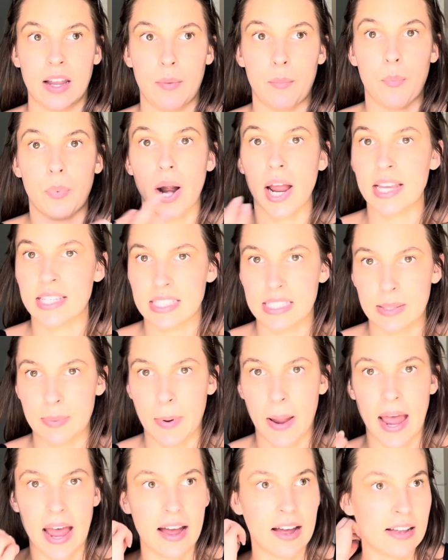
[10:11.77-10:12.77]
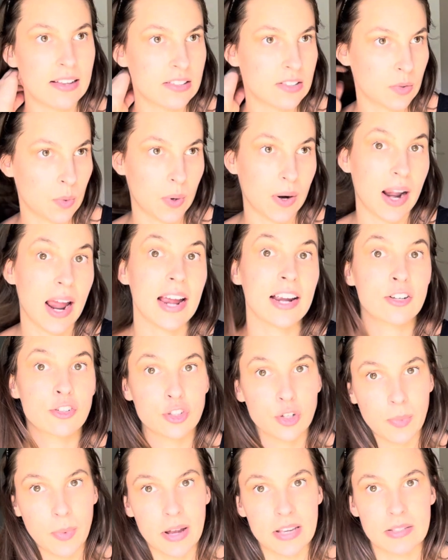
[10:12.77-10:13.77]
breast pads or
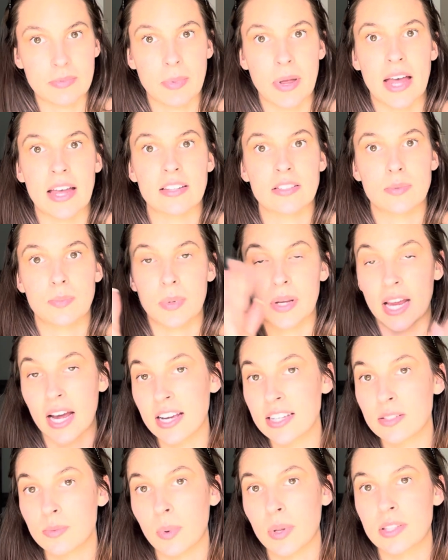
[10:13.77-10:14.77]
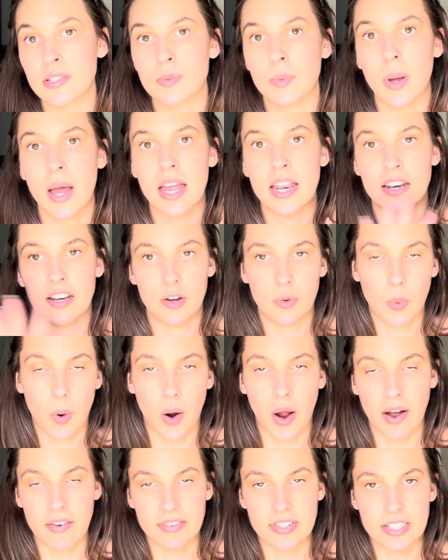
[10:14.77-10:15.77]
extra breast pads, because one's wet. You won't
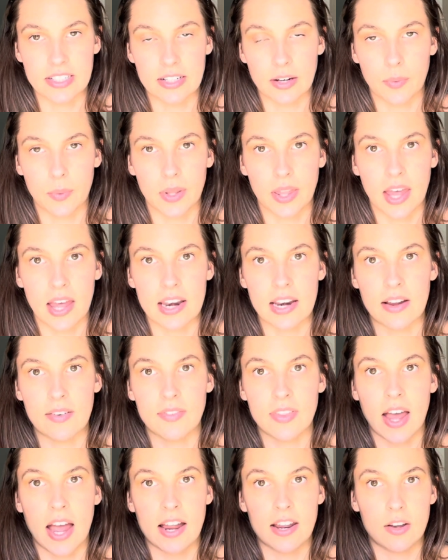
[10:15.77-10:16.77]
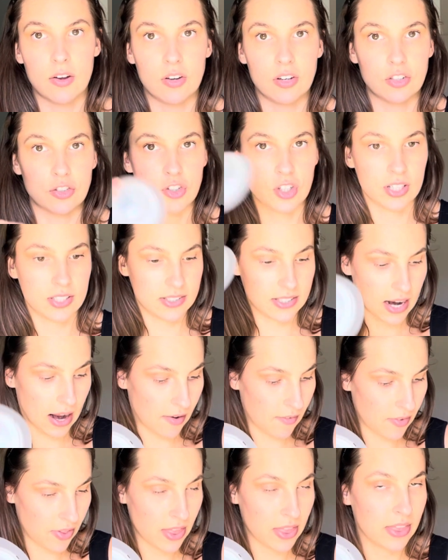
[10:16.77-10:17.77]
have to deal with any of that. You can just
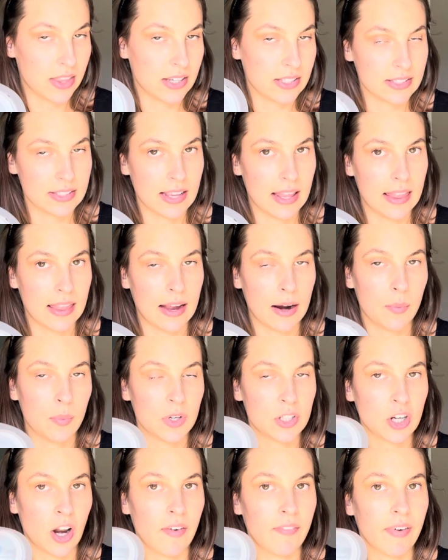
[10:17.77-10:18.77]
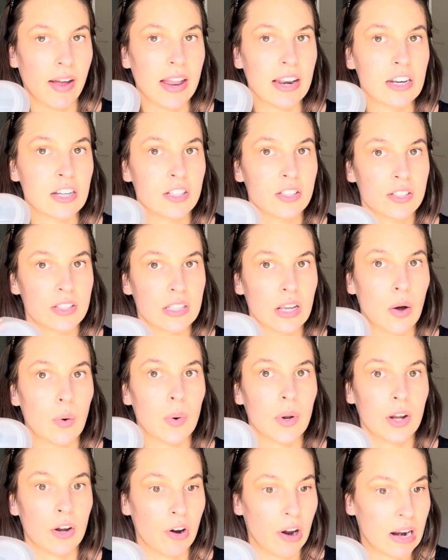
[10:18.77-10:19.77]
have this in there, which I find so
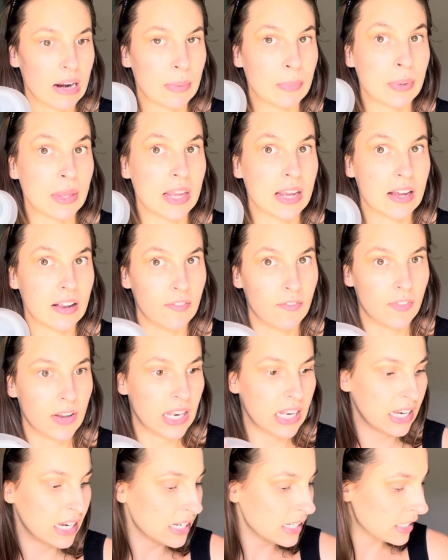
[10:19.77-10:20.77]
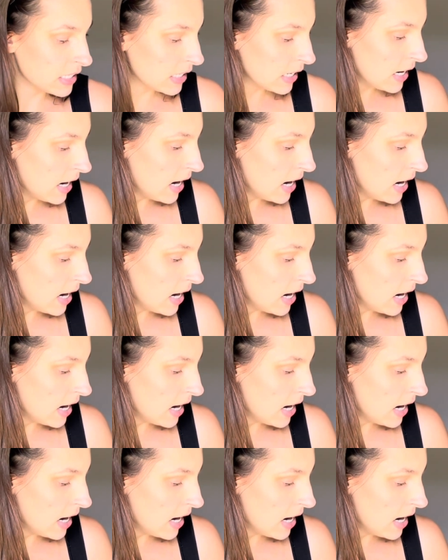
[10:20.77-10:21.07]
incredibly convenient.